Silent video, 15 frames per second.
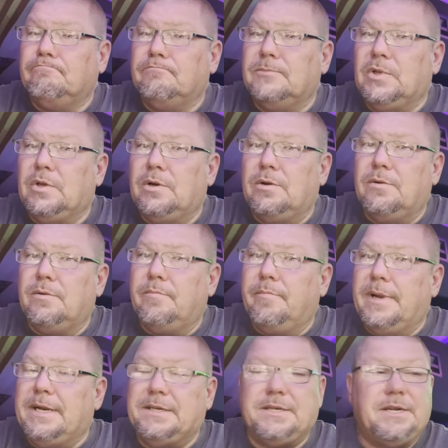you know,
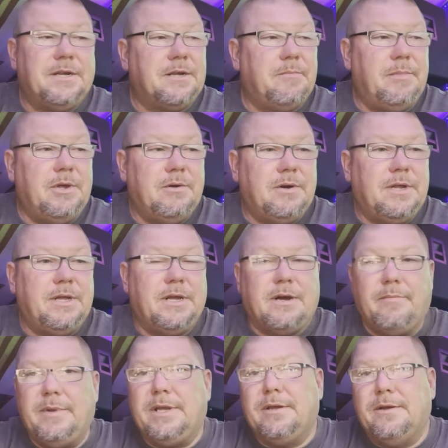basic community,
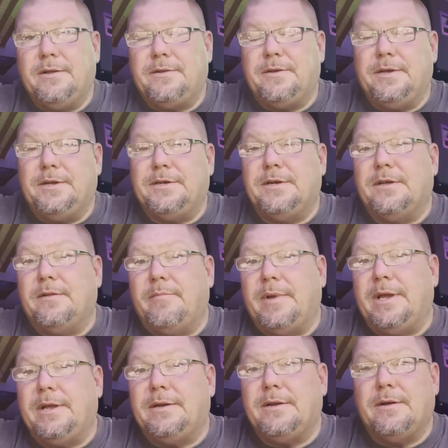y'all be good to each other, man.